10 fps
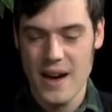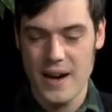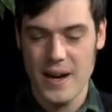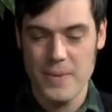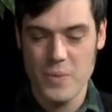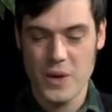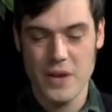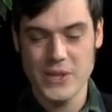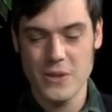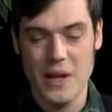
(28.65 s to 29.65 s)
Um, we're
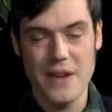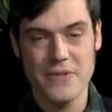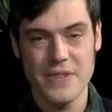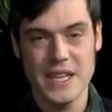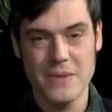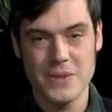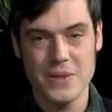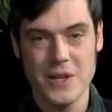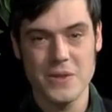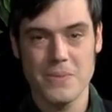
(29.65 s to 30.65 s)
coming to you live from V CAM
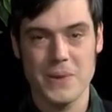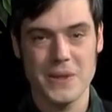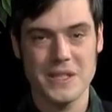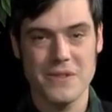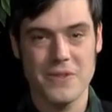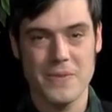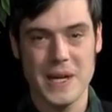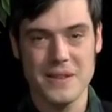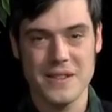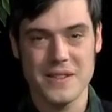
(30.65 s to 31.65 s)
Studios in Burlington,
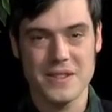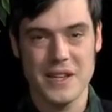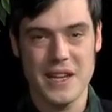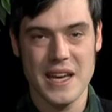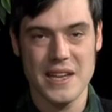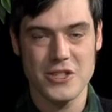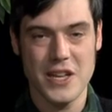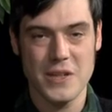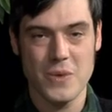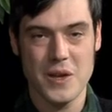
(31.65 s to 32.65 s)
Vermont, this Sunday,
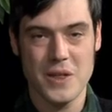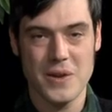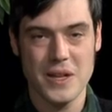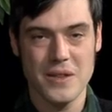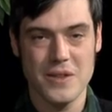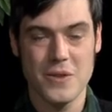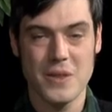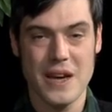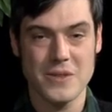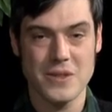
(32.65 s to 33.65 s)
January thirtieth, two
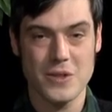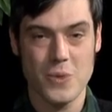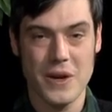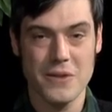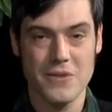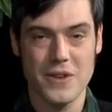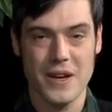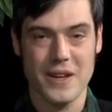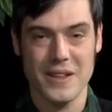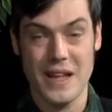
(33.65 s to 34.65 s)
thousand twelve,
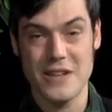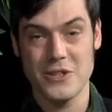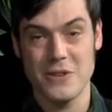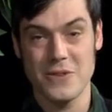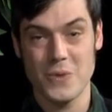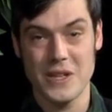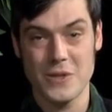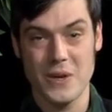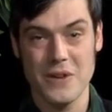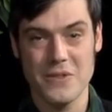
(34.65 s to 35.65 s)
uh, the last show of twenty
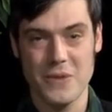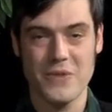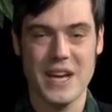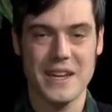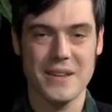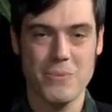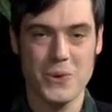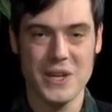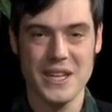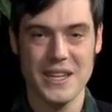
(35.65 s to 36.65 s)
twelve. And we've got a
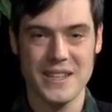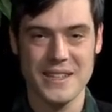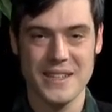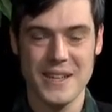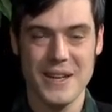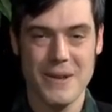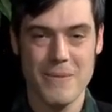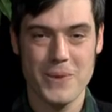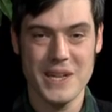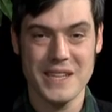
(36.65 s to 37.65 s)
pretty, uh,
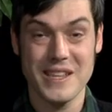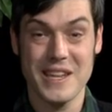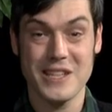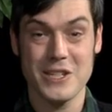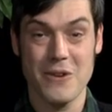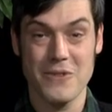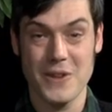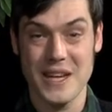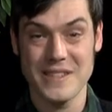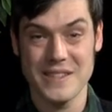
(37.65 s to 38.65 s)
pretty exciting show for you
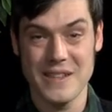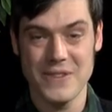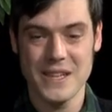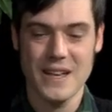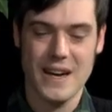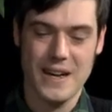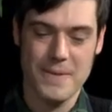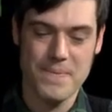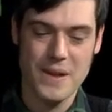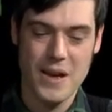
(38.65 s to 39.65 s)
guys this evening.
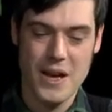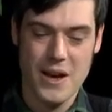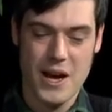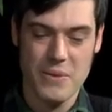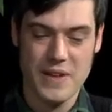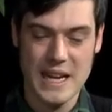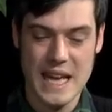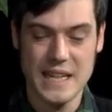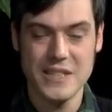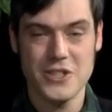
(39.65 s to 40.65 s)
Um, uh, we've got
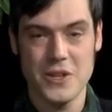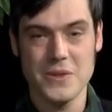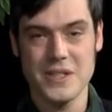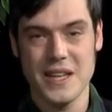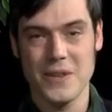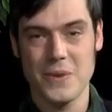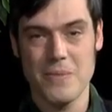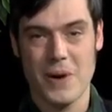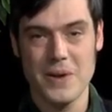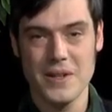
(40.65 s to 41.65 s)
Andy Jones and Hilary
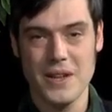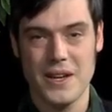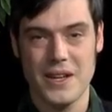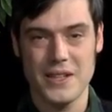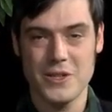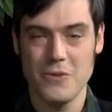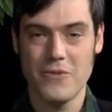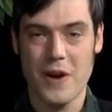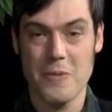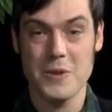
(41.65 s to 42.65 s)
Martin, uh, two
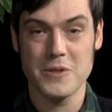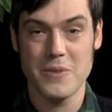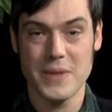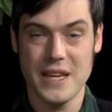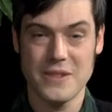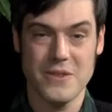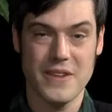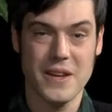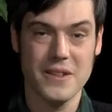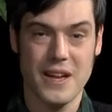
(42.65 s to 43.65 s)
farmers from the
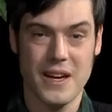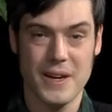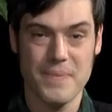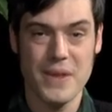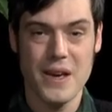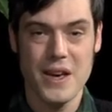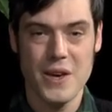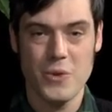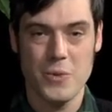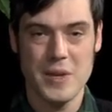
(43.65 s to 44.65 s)
Intervale, um,
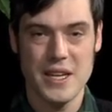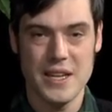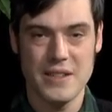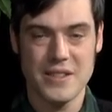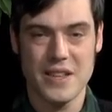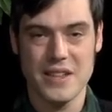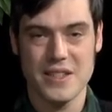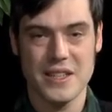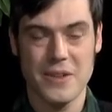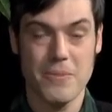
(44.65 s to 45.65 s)
who will be
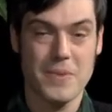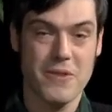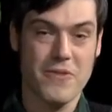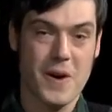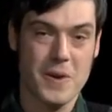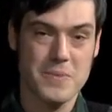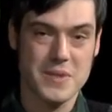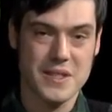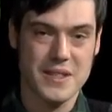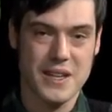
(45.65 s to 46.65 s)
discussing their, their
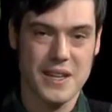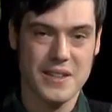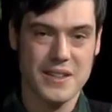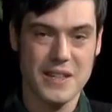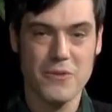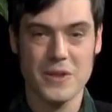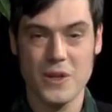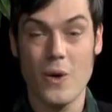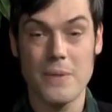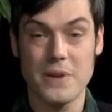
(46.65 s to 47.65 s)
farms and uh, the different
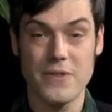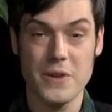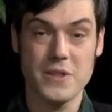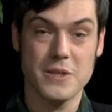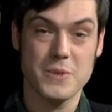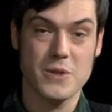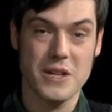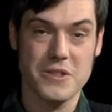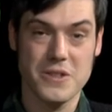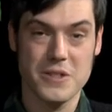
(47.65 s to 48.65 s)
cooperative ownership
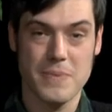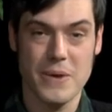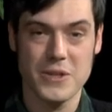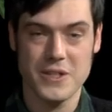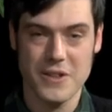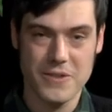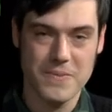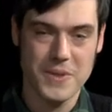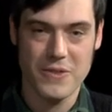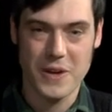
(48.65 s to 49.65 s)
structures by which their,
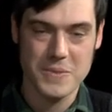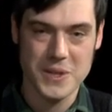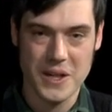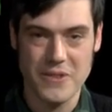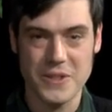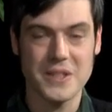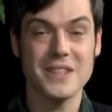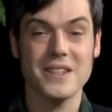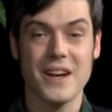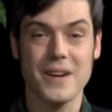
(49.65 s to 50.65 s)
their farms are
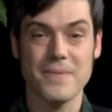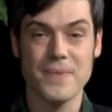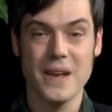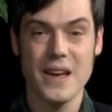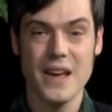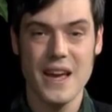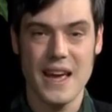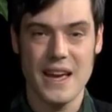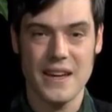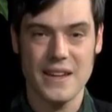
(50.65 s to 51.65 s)
governed. Um,
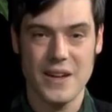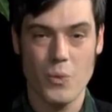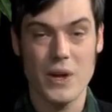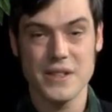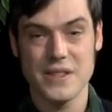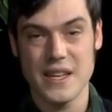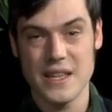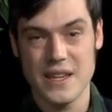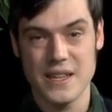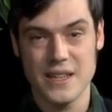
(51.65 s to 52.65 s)
and uh, one is
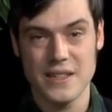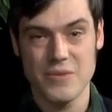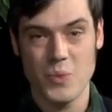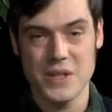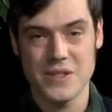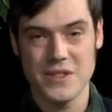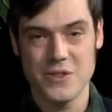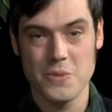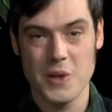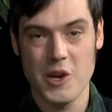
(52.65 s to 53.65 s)
a uh, one is a
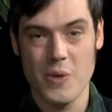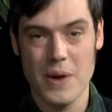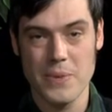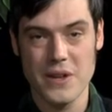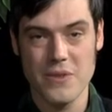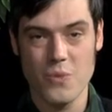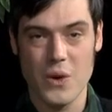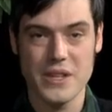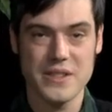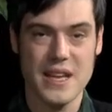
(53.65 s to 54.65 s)
consumer cooperative,
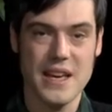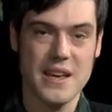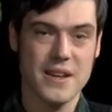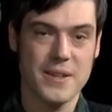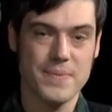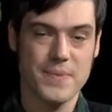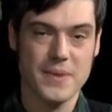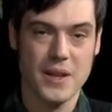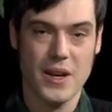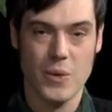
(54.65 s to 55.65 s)
one is a, um,
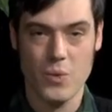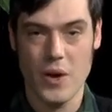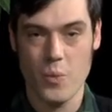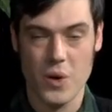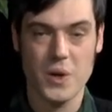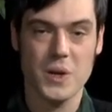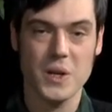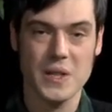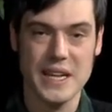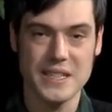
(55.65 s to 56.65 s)
a kind of worker
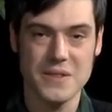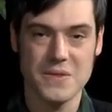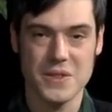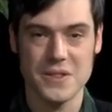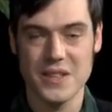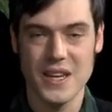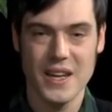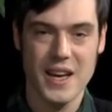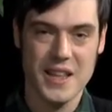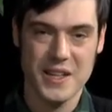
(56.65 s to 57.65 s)
collective, and
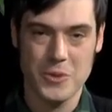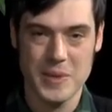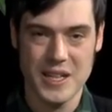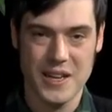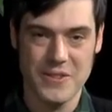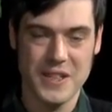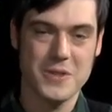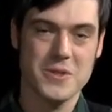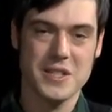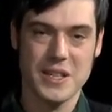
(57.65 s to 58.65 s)
I think it'll be kind of an
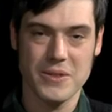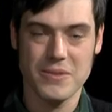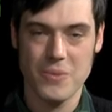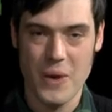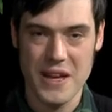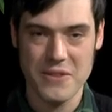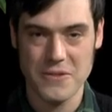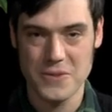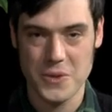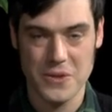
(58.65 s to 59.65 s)
interesting way of
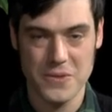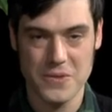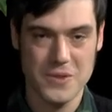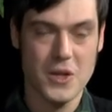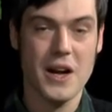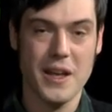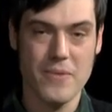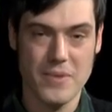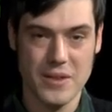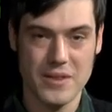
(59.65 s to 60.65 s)
sort of
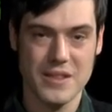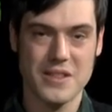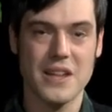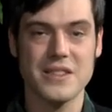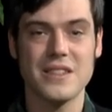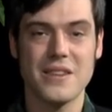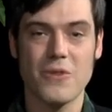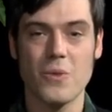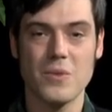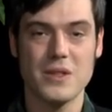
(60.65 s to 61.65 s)
talking, discussing
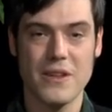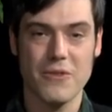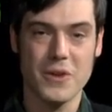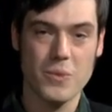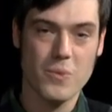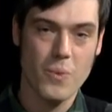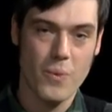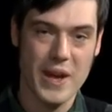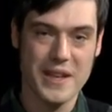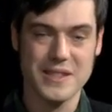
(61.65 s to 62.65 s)
different different
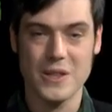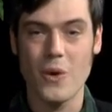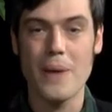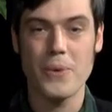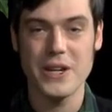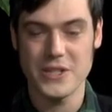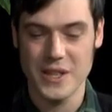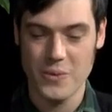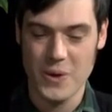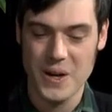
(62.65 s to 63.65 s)
ways that cooperation
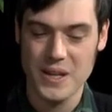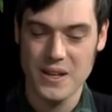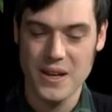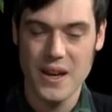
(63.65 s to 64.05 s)
can work.